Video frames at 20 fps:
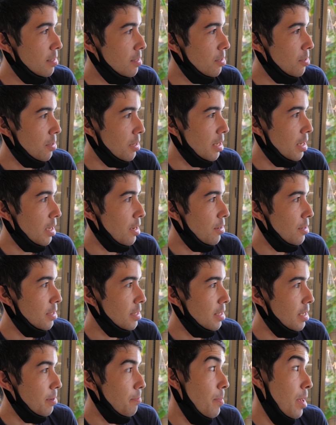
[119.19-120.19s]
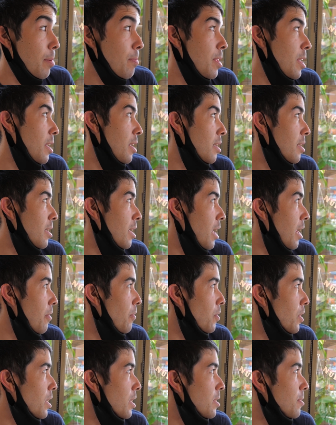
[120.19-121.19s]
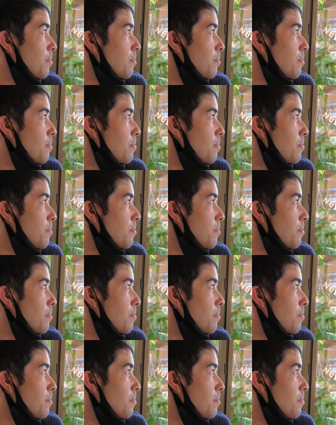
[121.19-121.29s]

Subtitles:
Okinawa, and maybe ever.